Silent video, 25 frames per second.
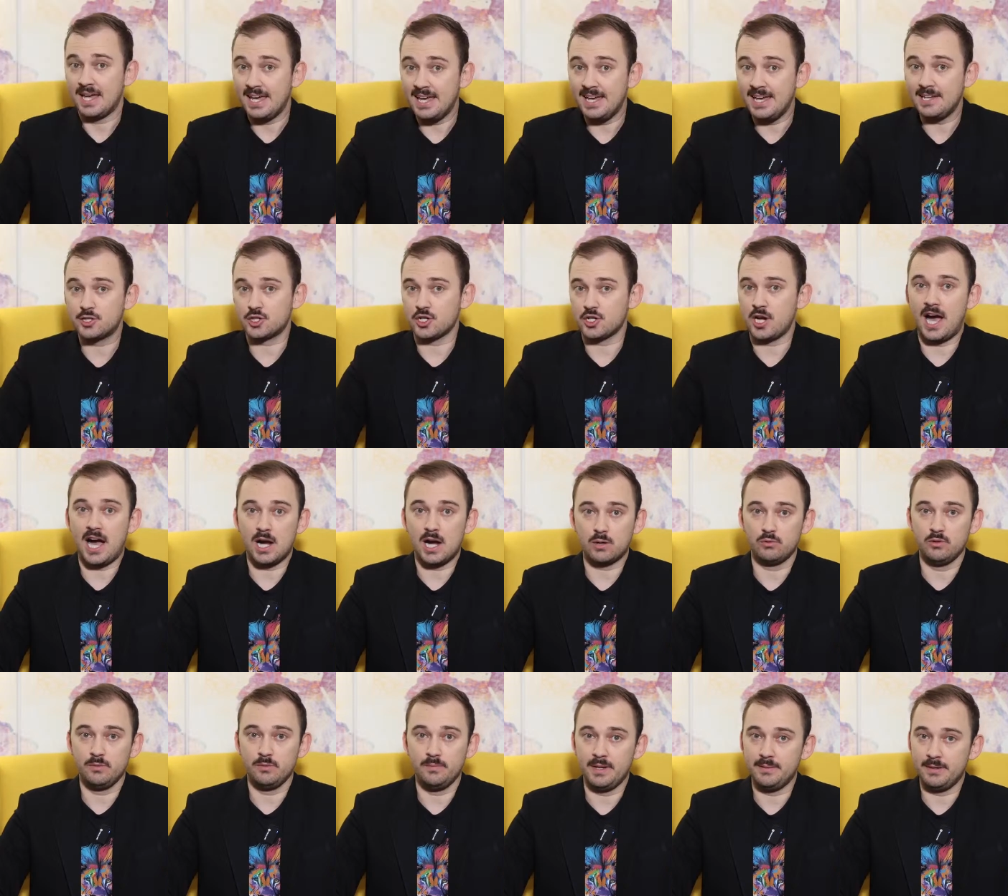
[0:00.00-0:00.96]
Each
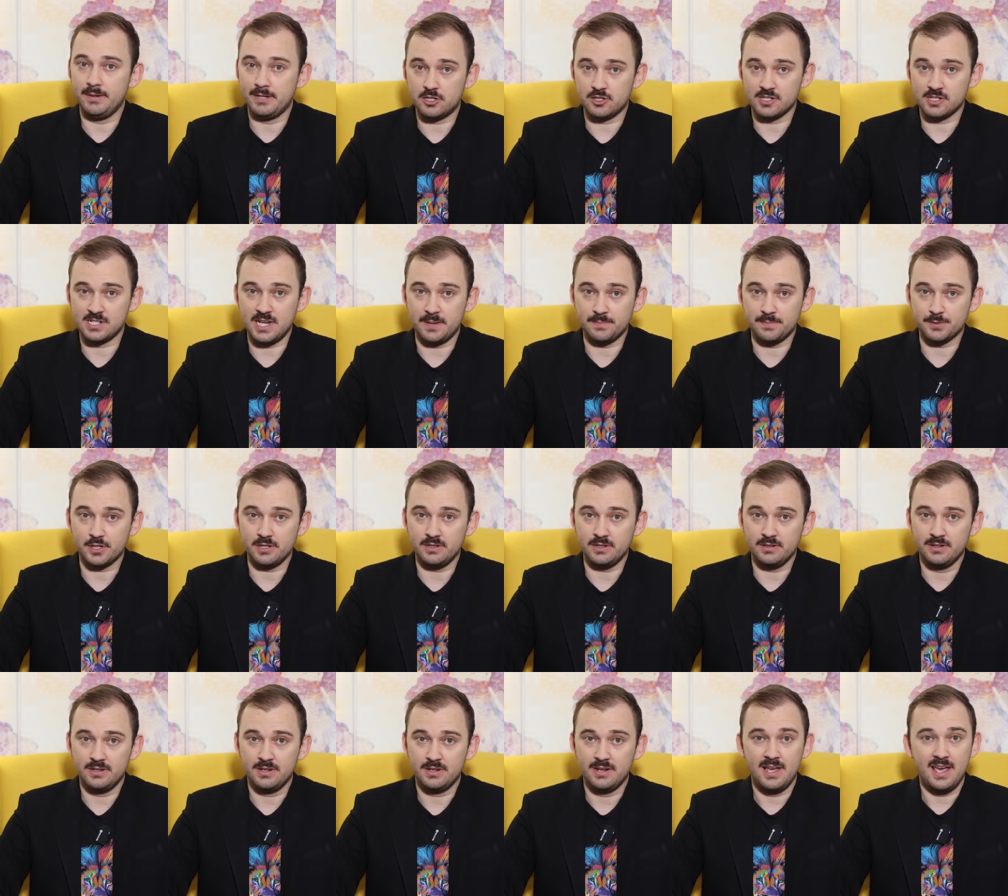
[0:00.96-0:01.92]
Iron Beam interception,
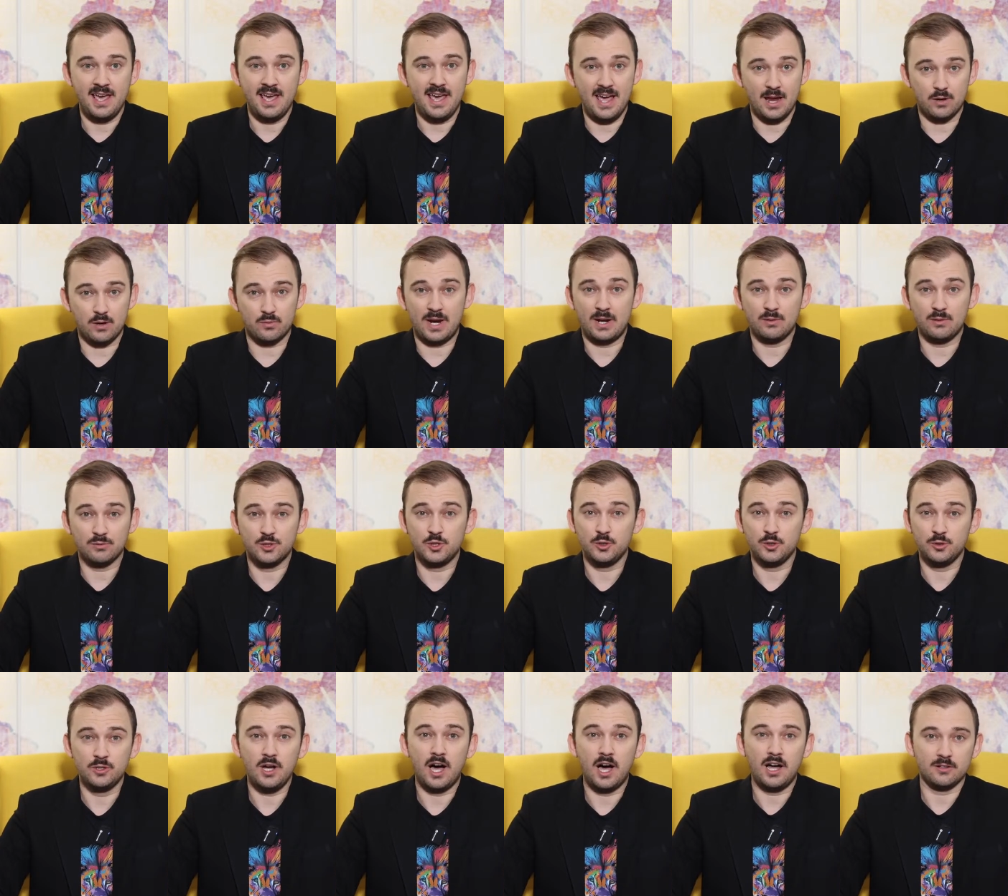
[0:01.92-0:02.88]
around
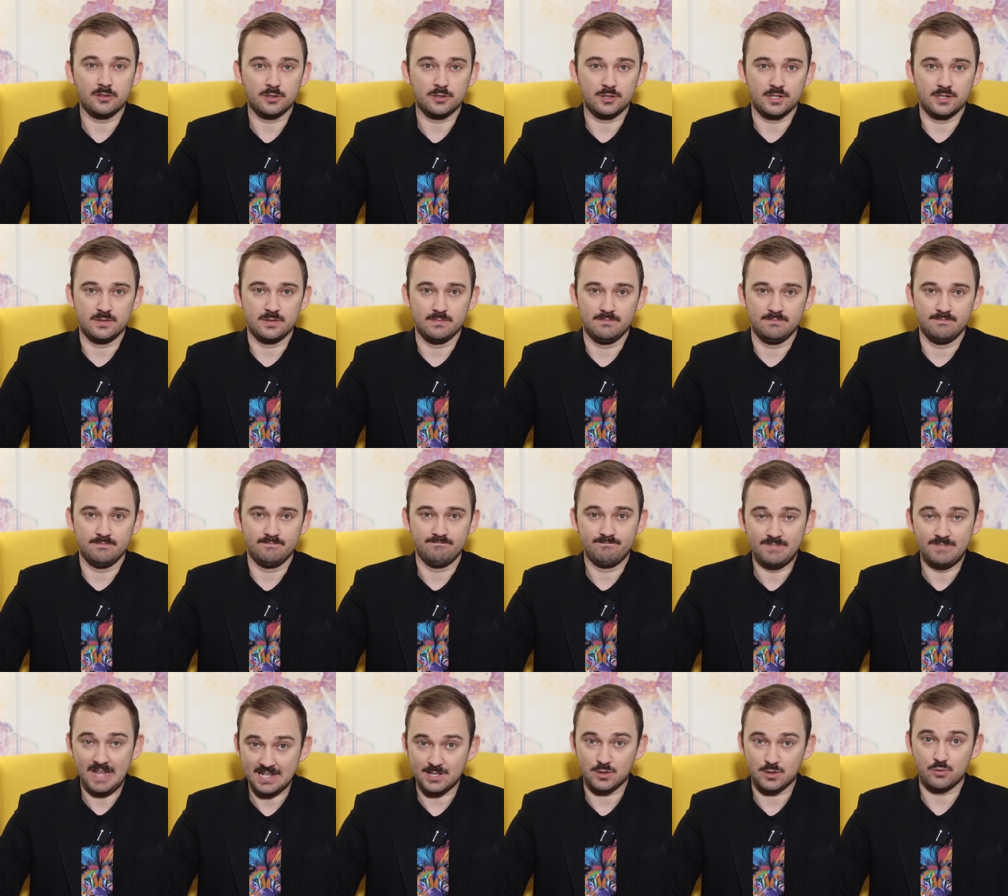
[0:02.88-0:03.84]
two dollars.
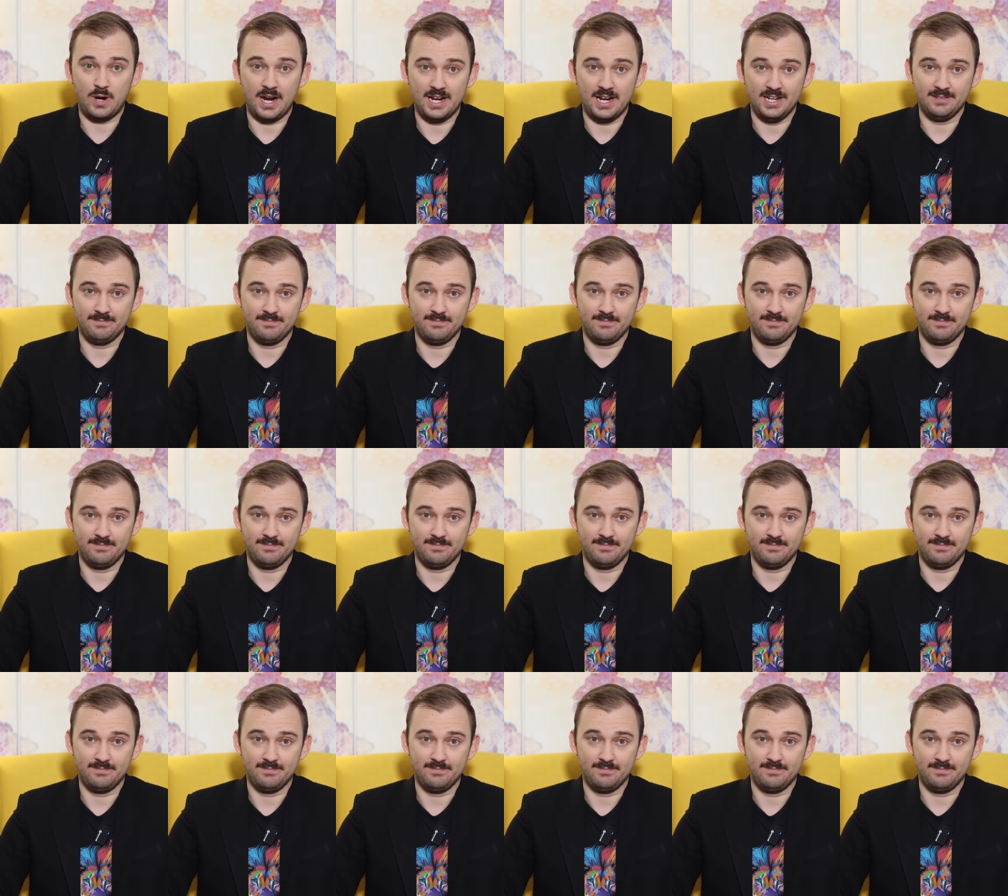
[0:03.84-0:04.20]
That's right.